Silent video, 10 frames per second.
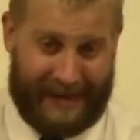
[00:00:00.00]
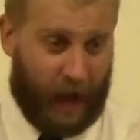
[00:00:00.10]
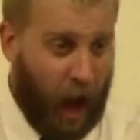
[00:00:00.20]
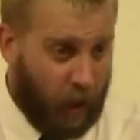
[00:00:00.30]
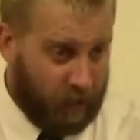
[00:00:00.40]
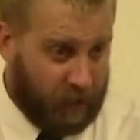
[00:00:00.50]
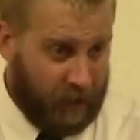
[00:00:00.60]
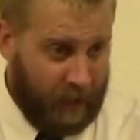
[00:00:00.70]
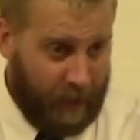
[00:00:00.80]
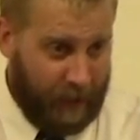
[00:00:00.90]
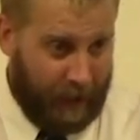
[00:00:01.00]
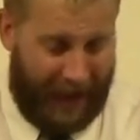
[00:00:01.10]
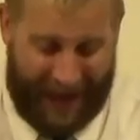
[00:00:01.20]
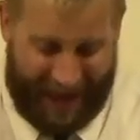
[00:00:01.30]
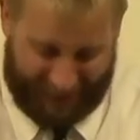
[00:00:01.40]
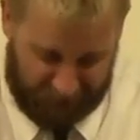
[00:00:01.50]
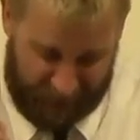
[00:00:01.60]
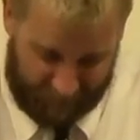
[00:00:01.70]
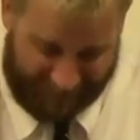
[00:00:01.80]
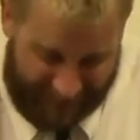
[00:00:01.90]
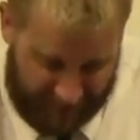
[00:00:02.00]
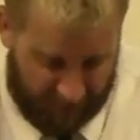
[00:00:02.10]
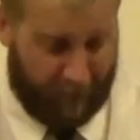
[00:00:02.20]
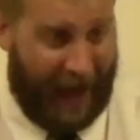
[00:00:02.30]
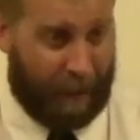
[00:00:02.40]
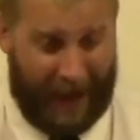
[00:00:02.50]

no, I actually believe the Bible.